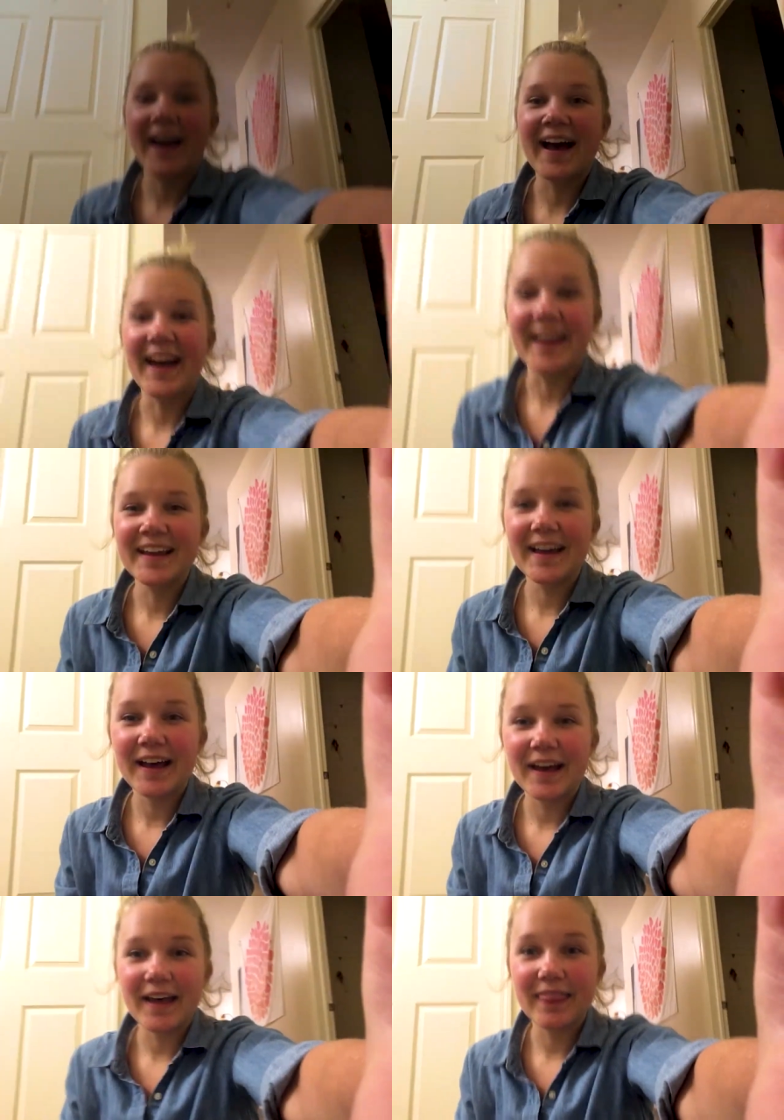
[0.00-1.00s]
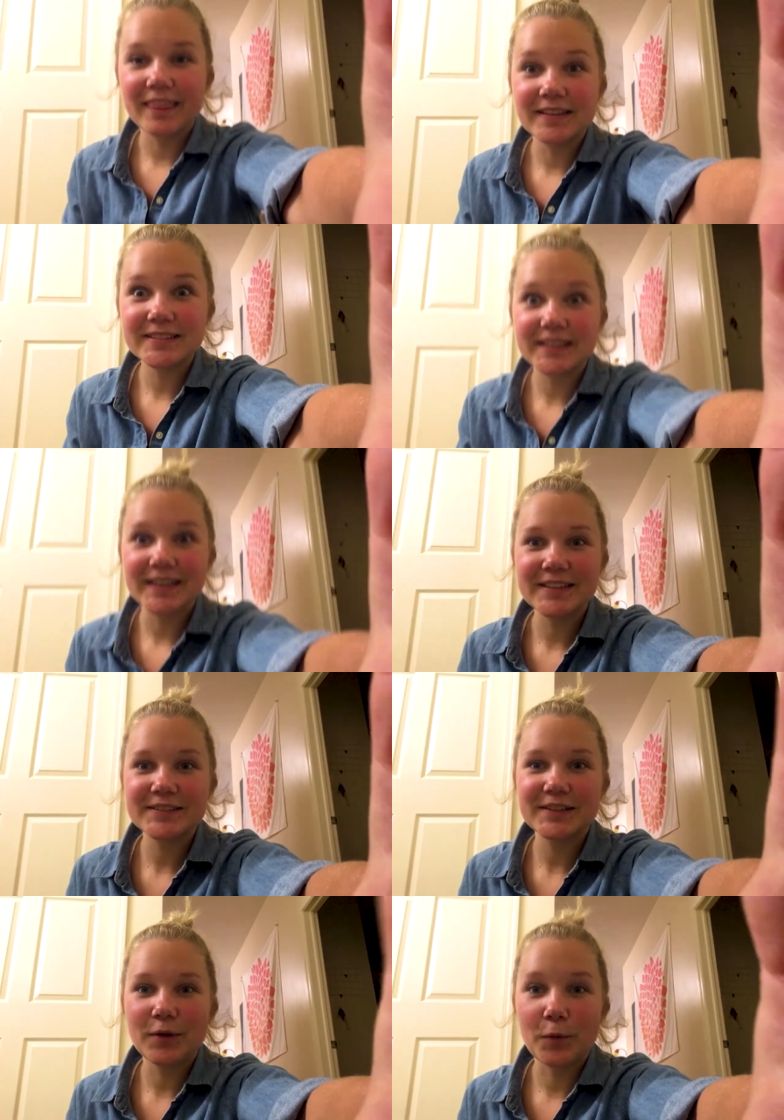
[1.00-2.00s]
Hi, uh, this
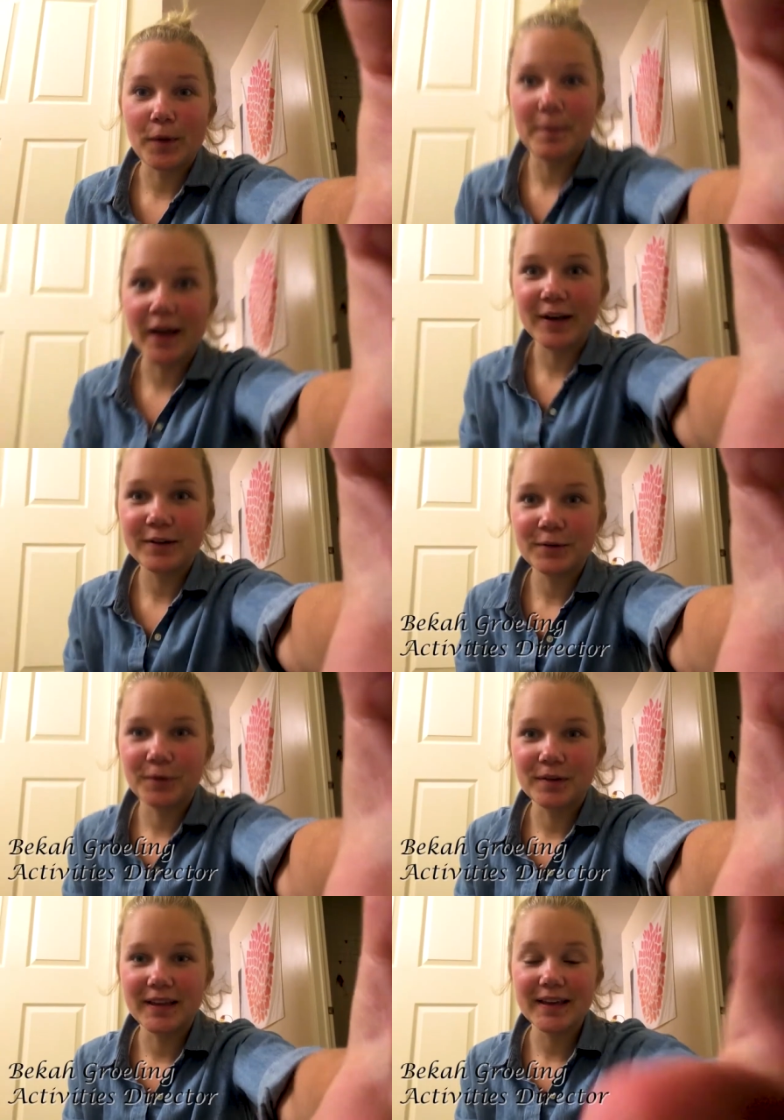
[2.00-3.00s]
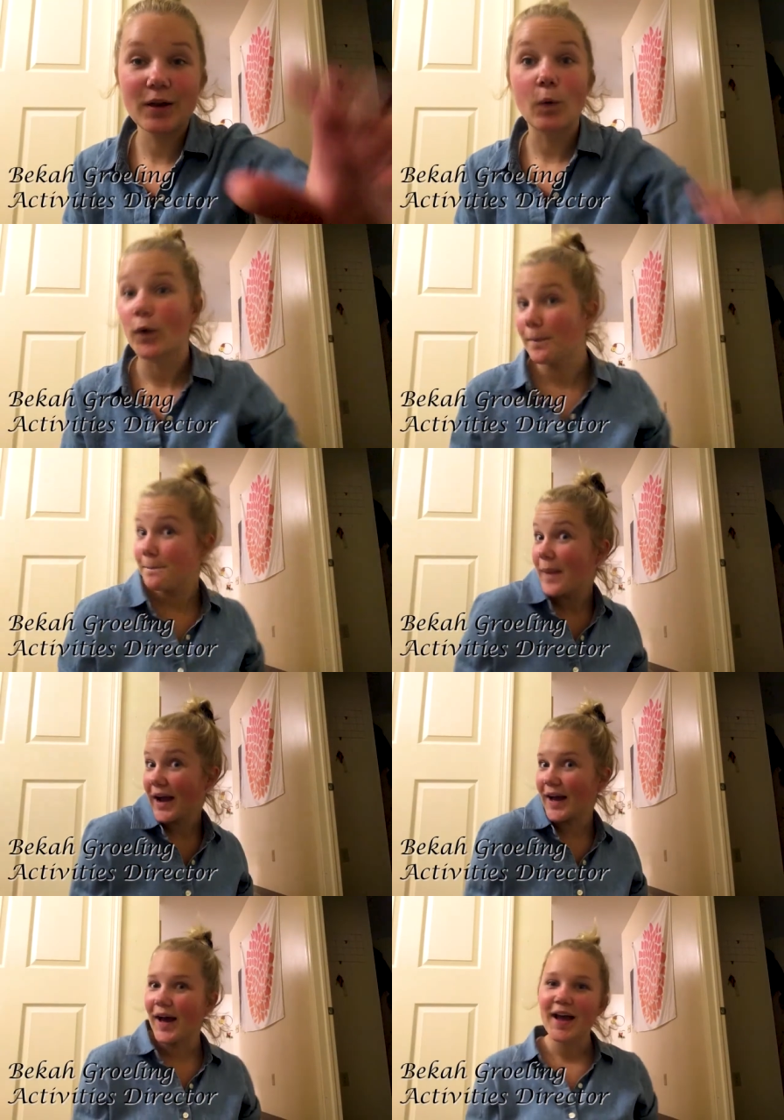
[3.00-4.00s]
is Rebecca Groman, or
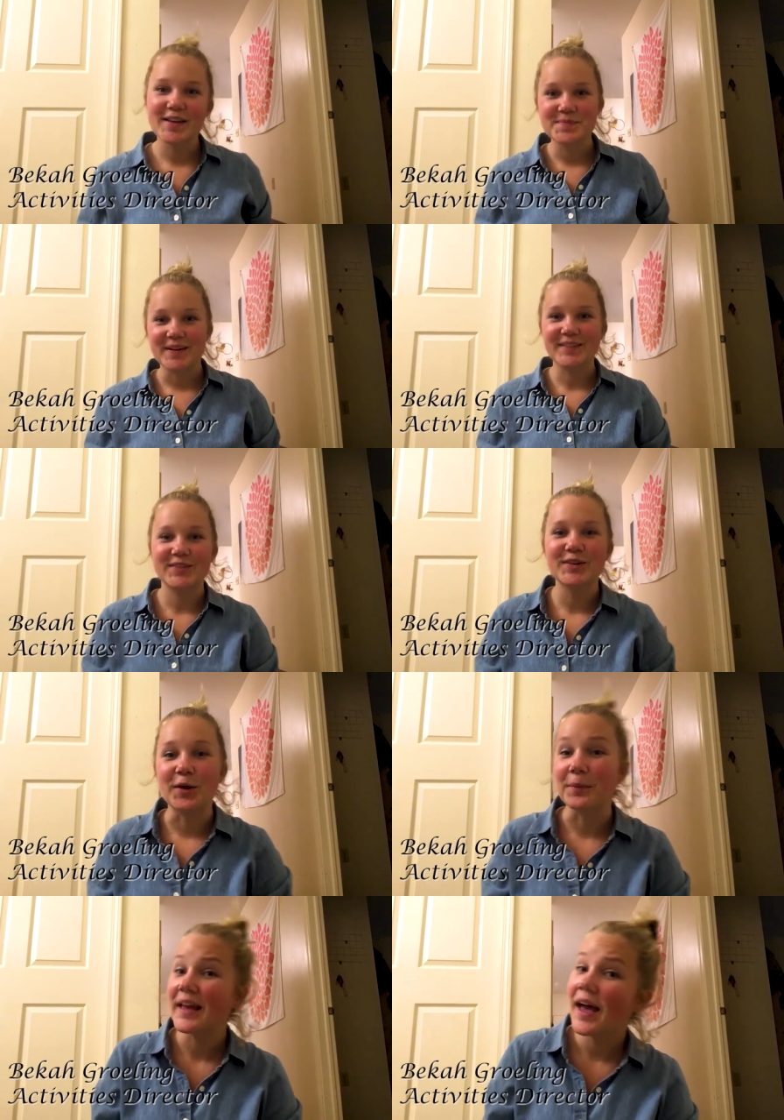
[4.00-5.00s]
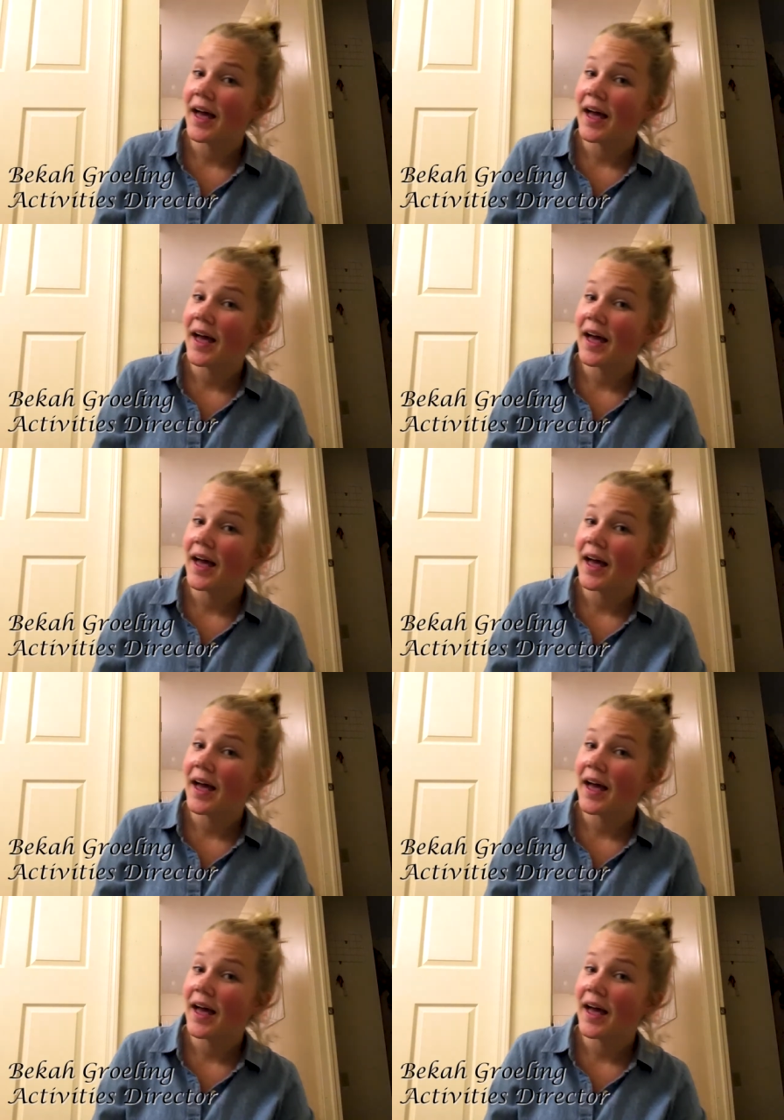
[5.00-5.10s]
Becca, as many of you know me.